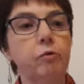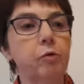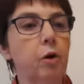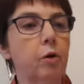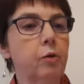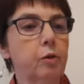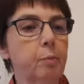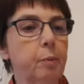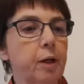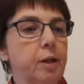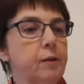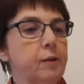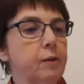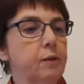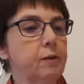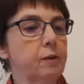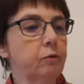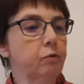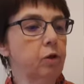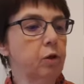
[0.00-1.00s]
on the
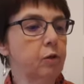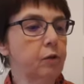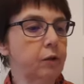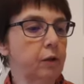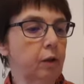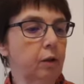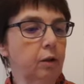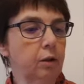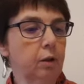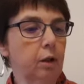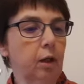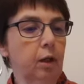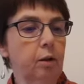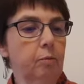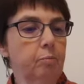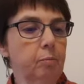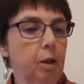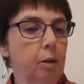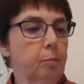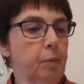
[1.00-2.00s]
basis of using
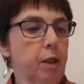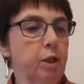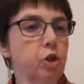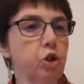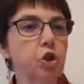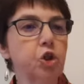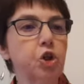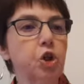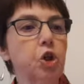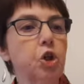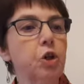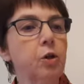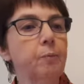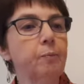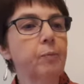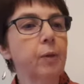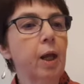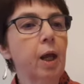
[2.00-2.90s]
a man's shirt.